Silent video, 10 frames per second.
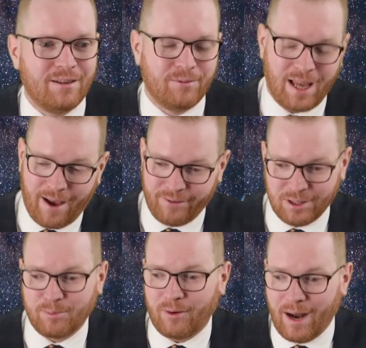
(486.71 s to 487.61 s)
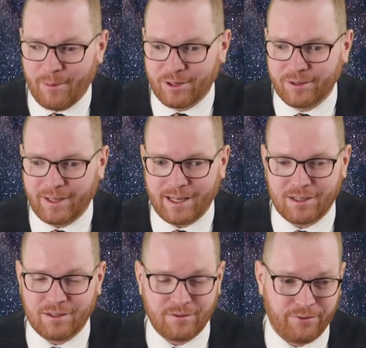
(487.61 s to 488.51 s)
If we have this parameter
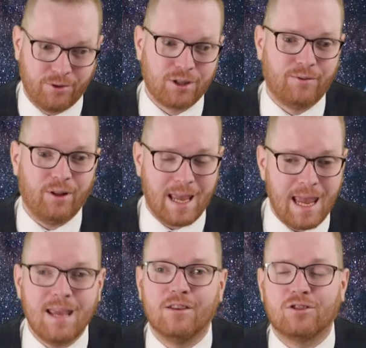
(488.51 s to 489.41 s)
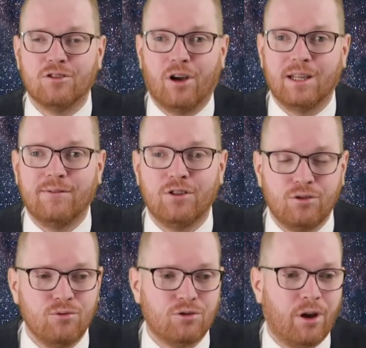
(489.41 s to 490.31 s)
that's, first of all, A is not even
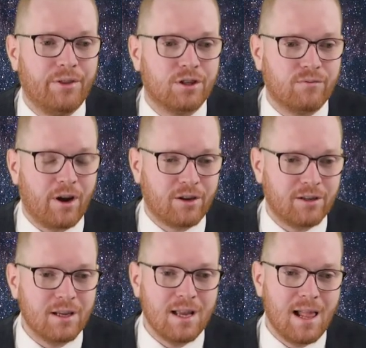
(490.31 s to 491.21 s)
used on this rocket,